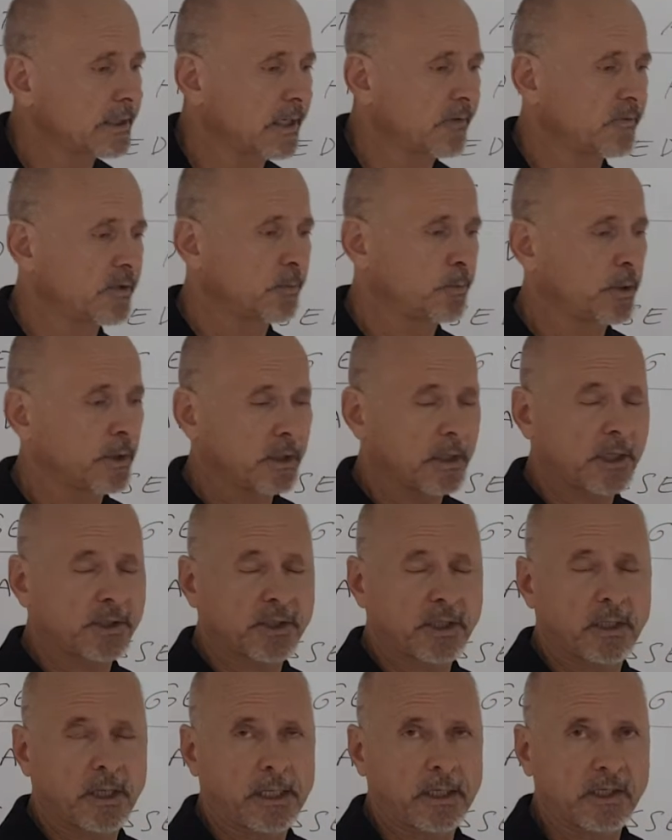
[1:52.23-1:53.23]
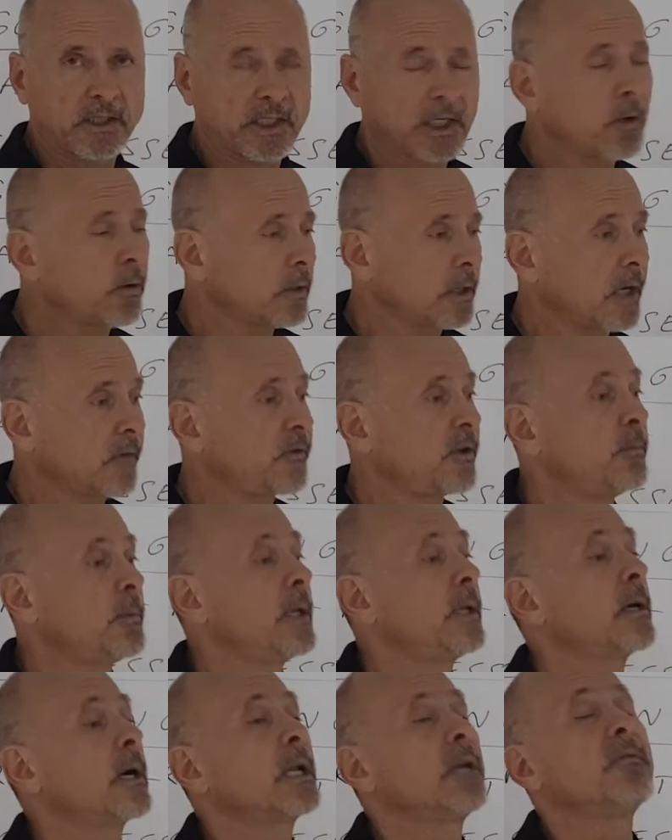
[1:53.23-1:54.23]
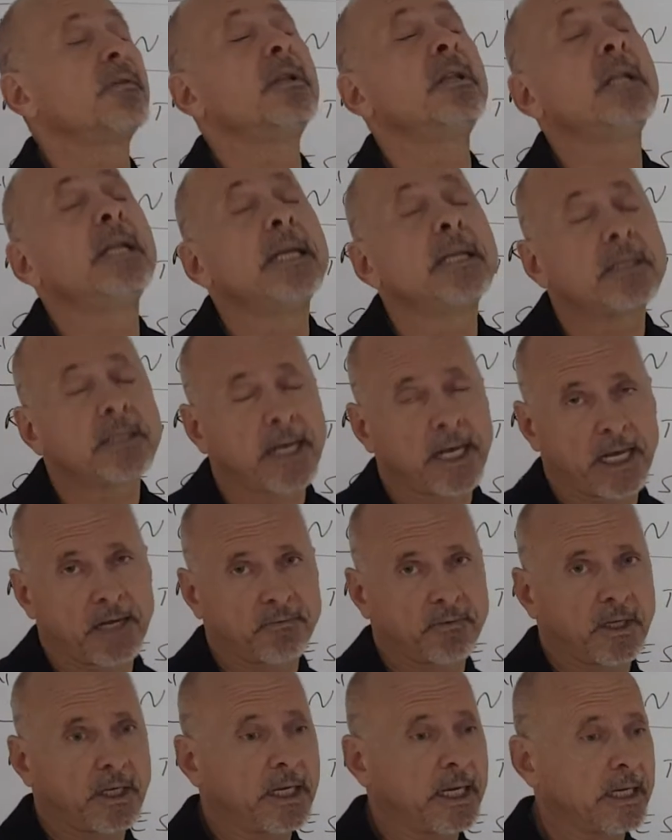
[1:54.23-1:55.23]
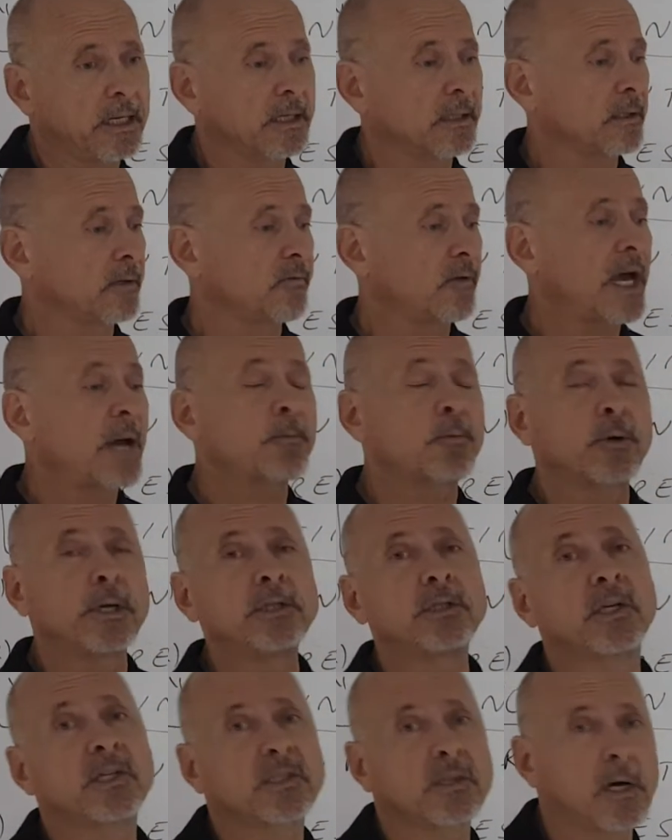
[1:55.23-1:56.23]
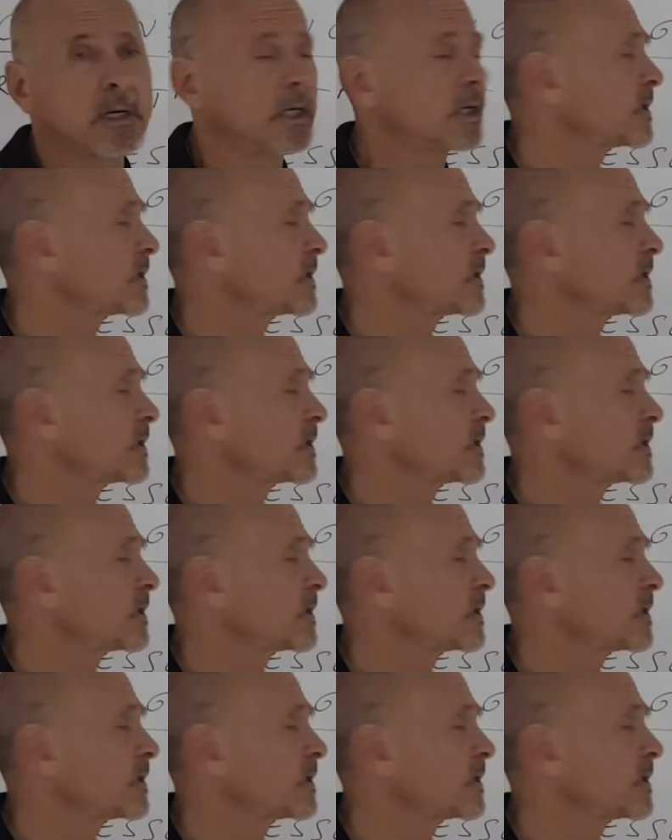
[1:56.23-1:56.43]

if the production line is slow enough, you may not even need to have the heat. It'll evaporate just on